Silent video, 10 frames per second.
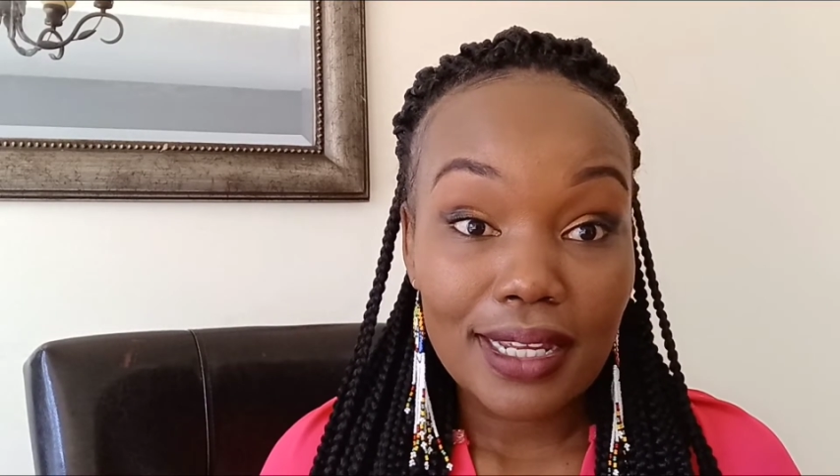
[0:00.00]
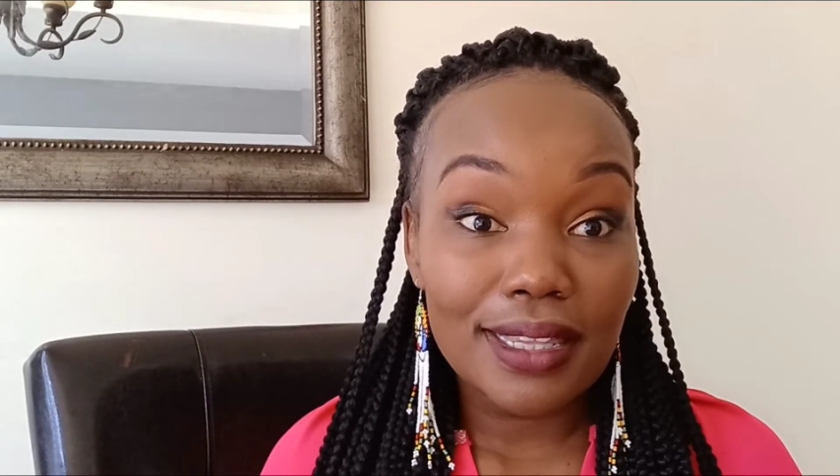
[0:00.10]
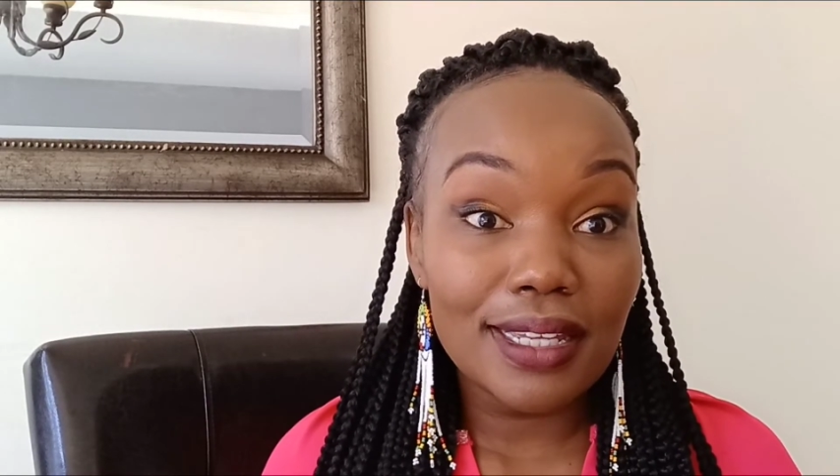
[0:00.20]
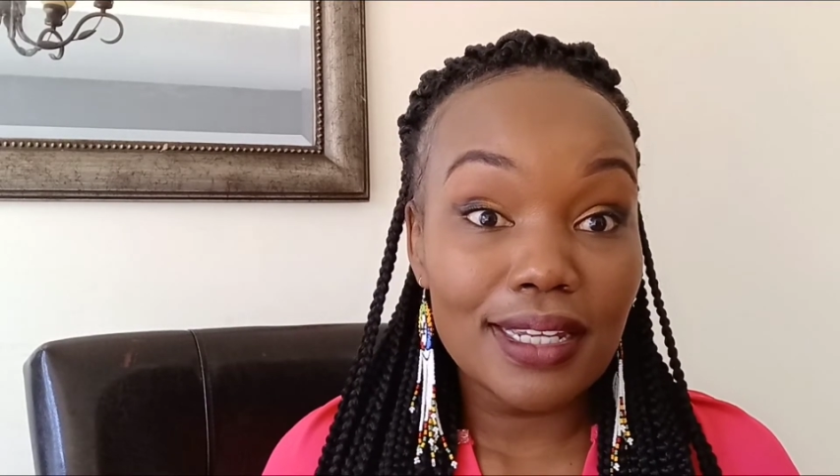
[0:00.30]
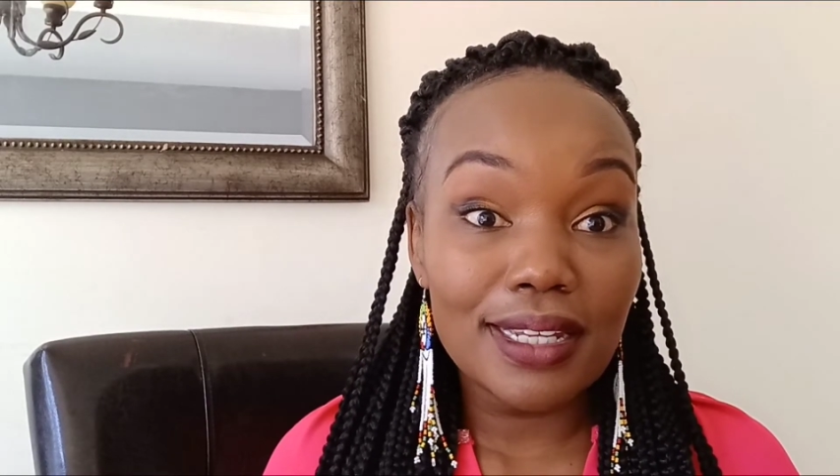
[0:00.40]

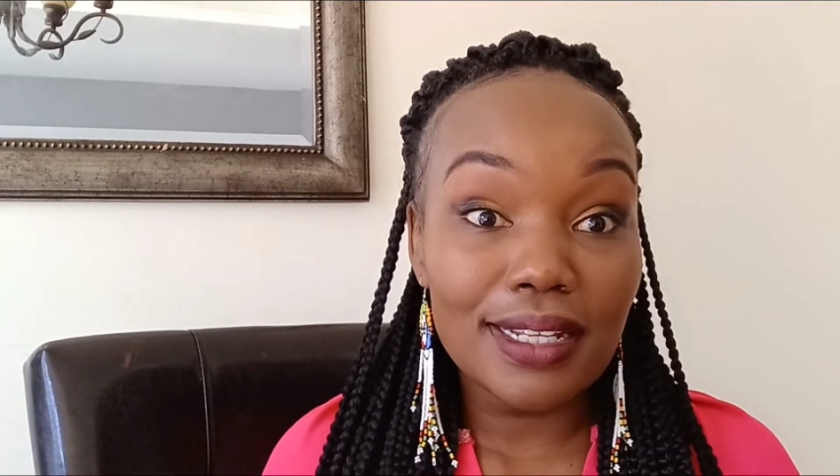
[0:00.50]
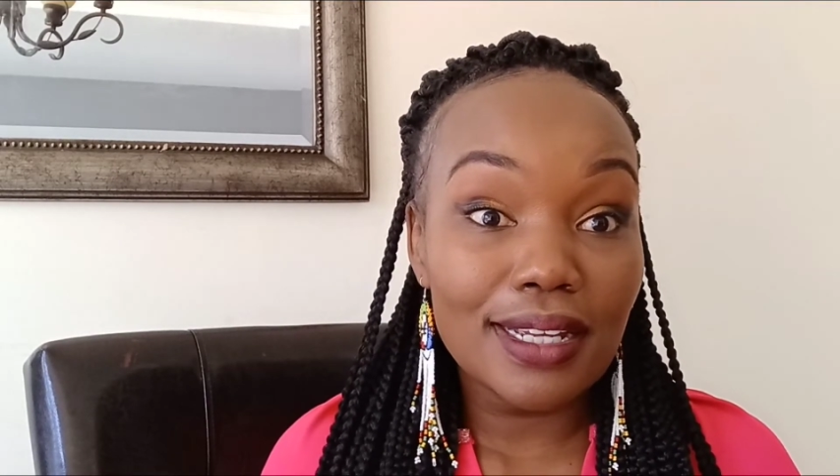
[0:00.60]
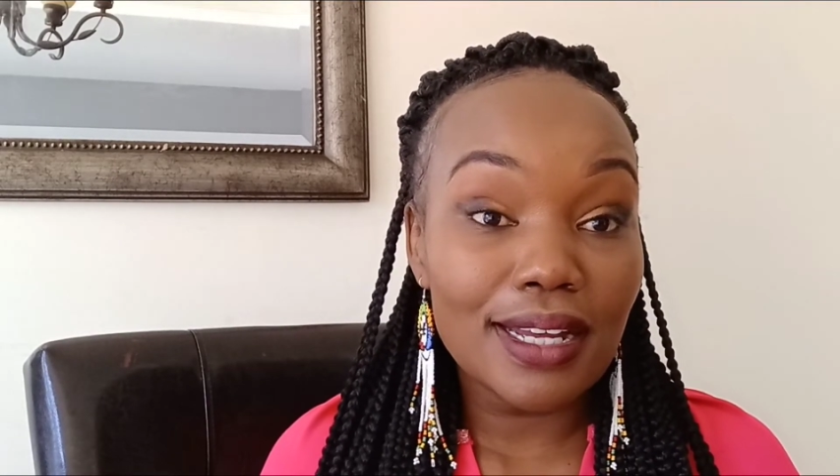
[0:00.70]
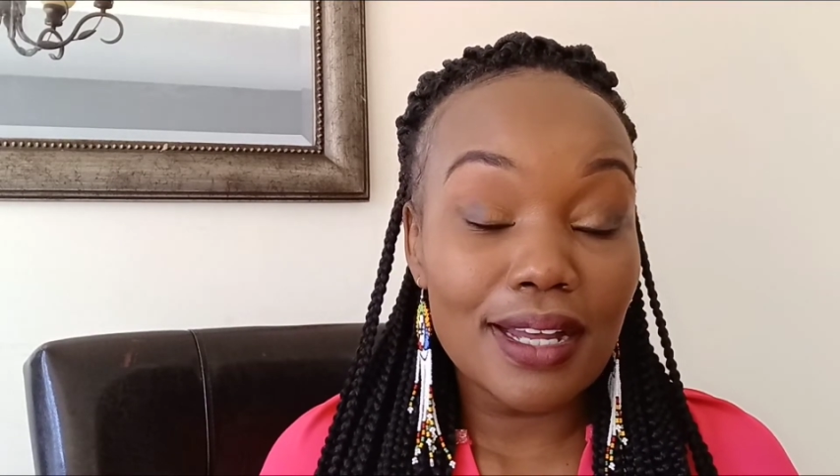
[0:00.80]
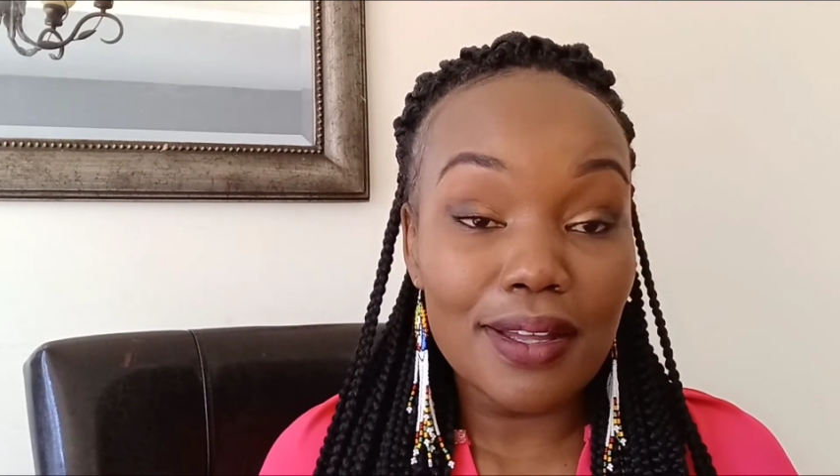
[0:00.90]

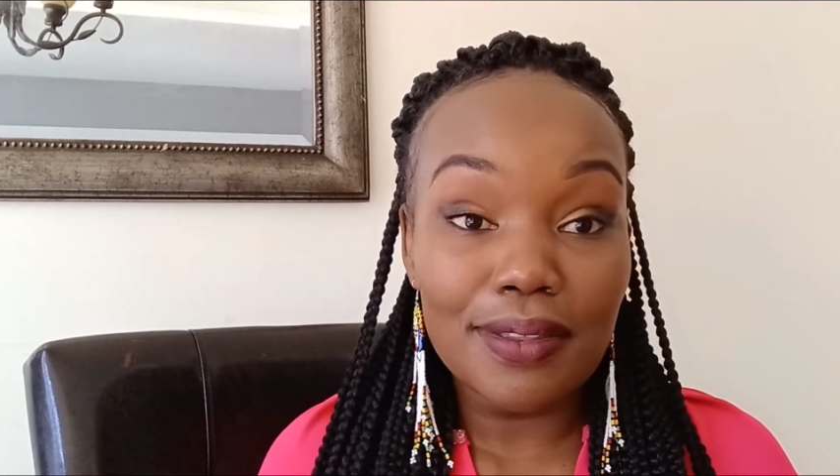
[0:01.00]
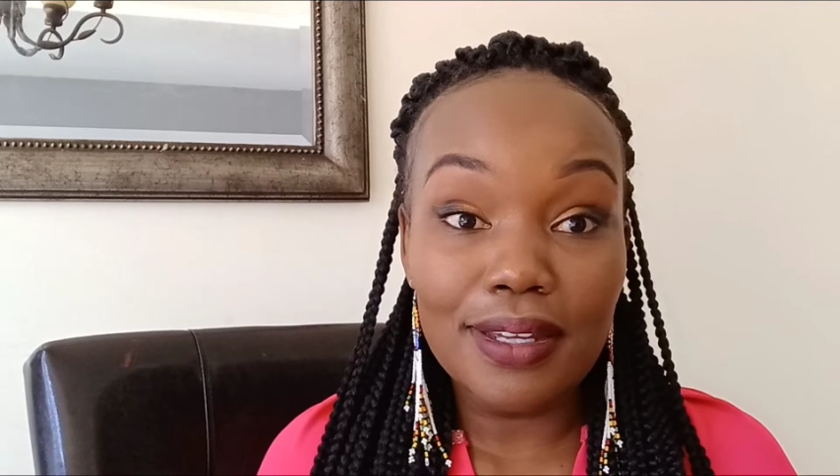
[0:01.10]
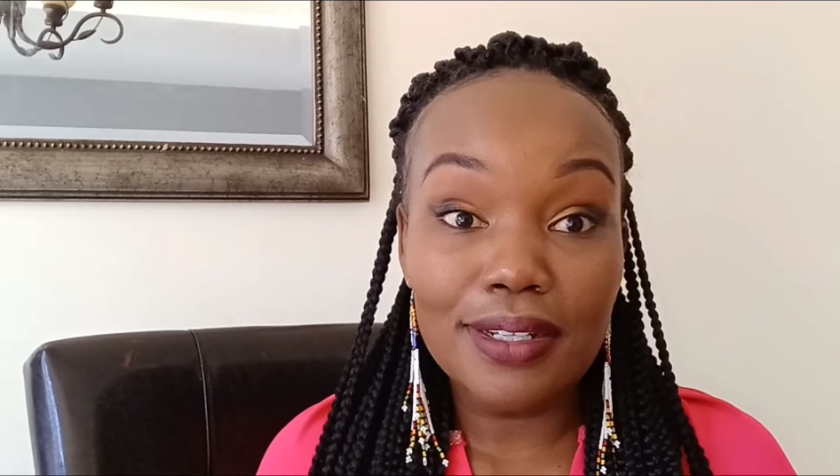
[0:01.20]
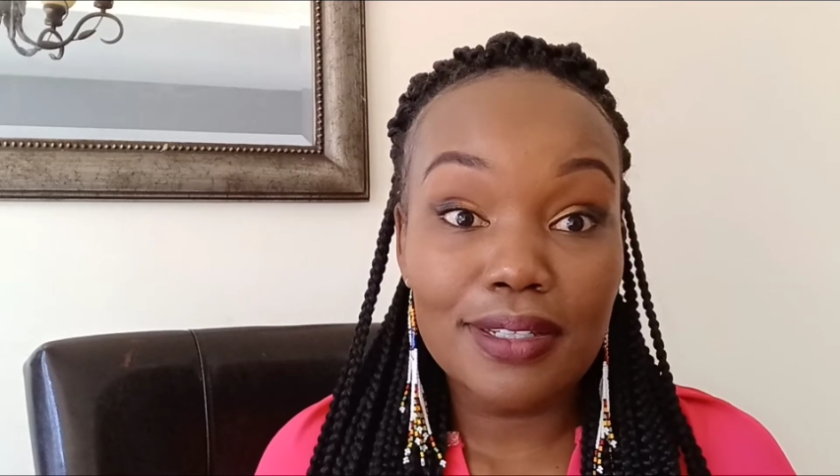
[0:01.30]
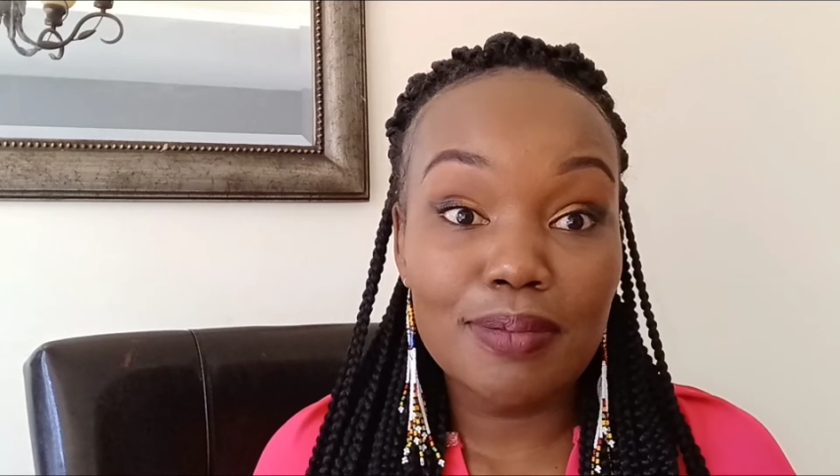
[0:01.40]

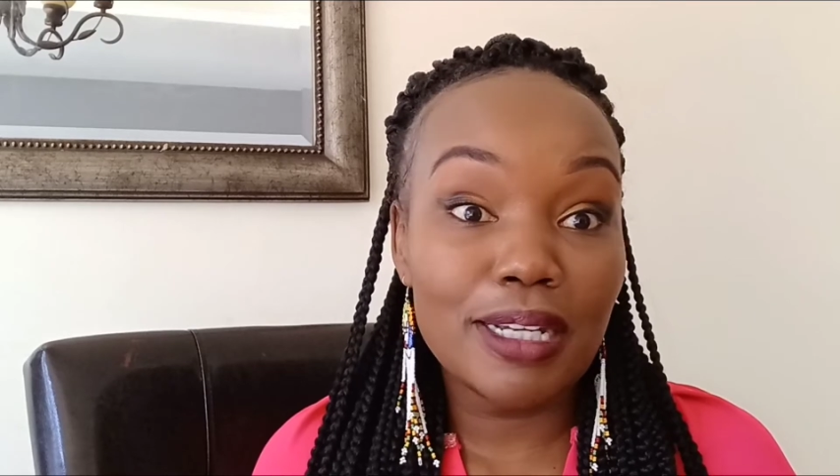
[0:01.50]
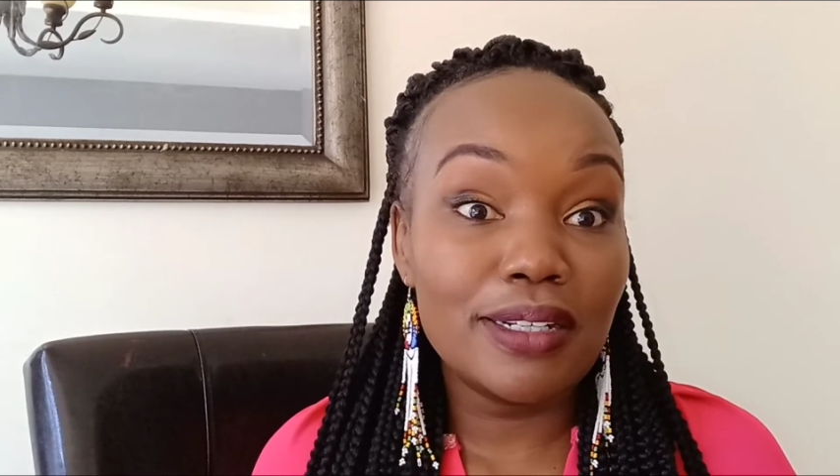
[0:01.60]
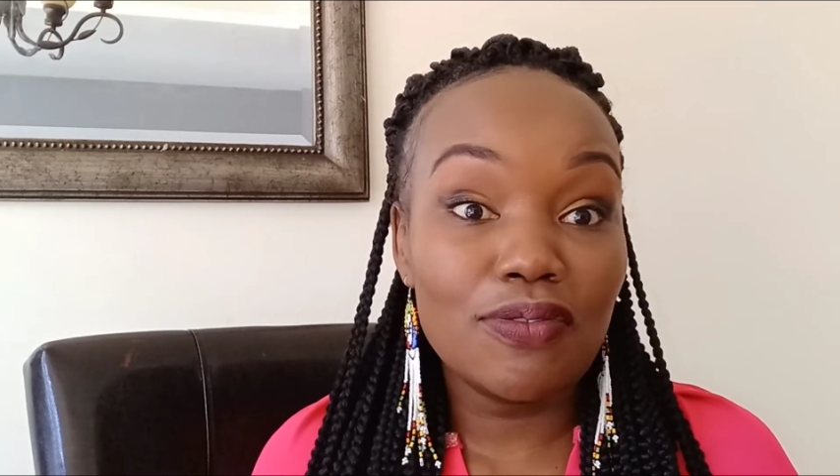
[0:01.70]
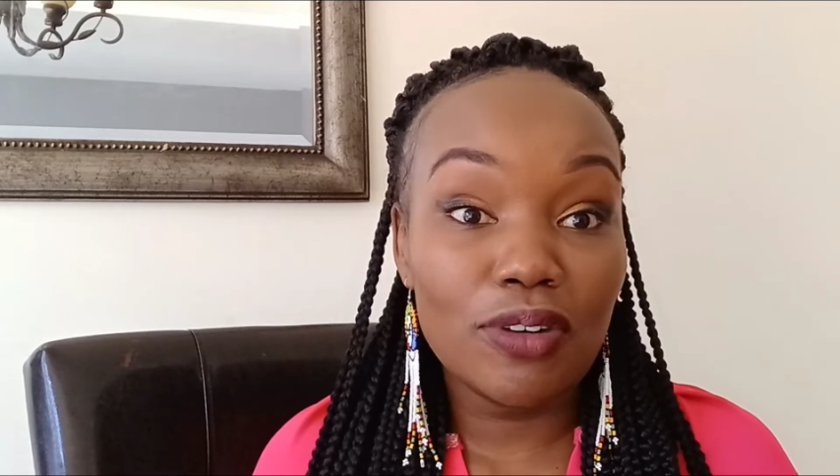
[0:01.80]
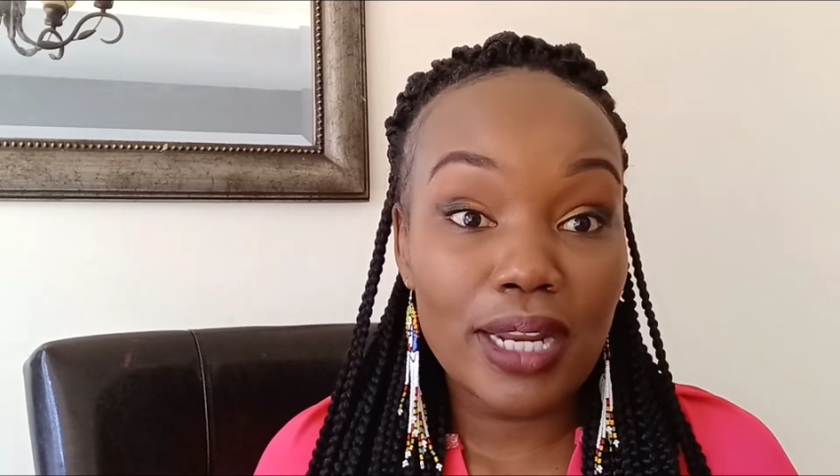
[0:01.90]
They speak
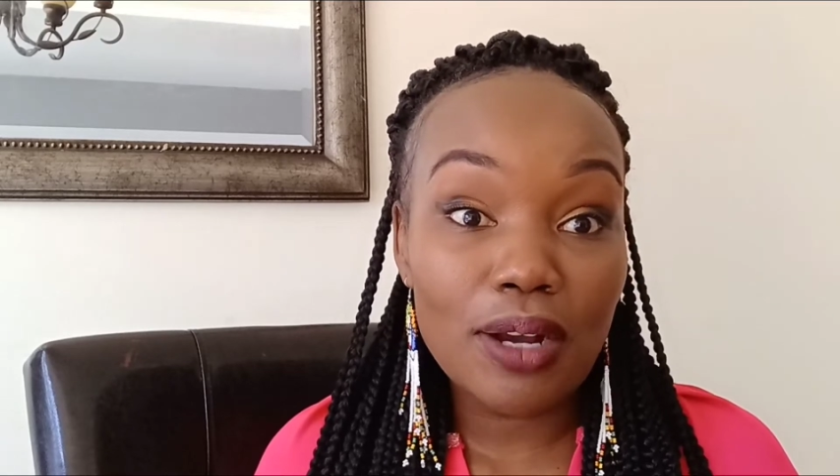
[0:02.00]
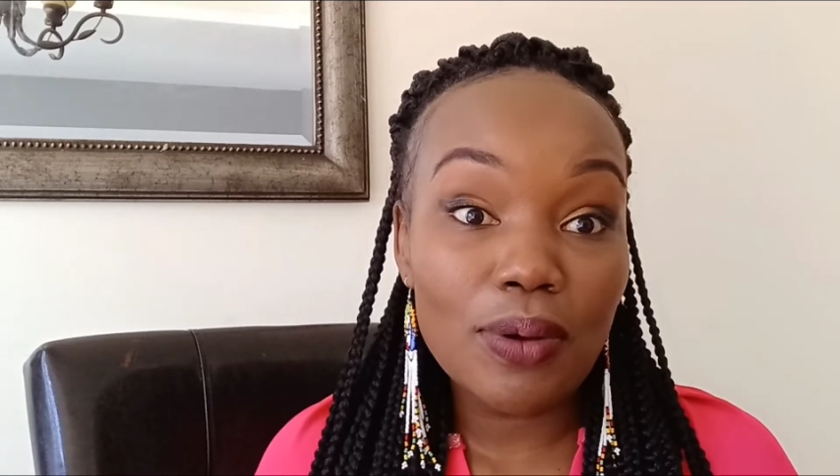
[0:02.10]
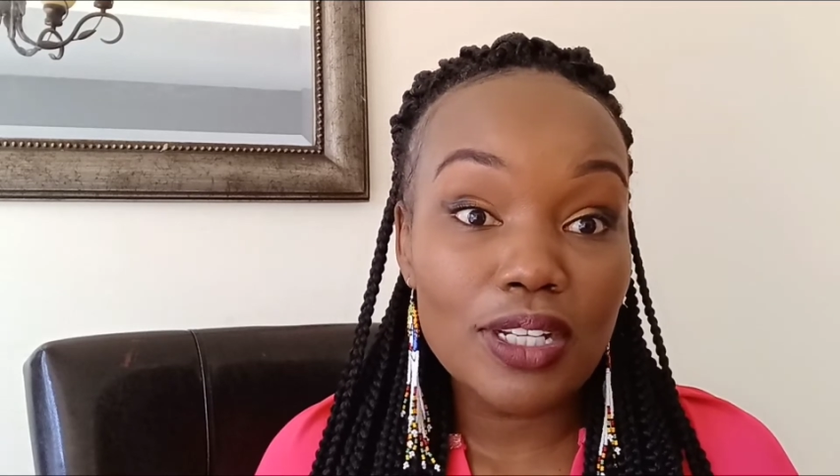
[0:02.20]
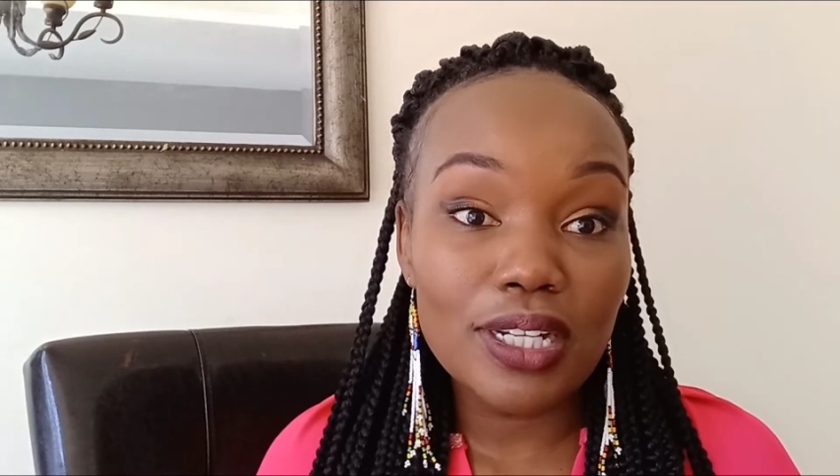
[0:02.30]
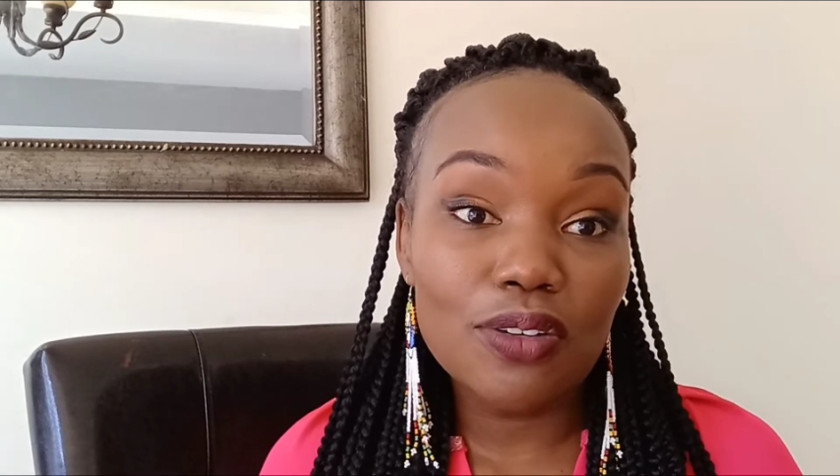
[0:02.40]
a different language,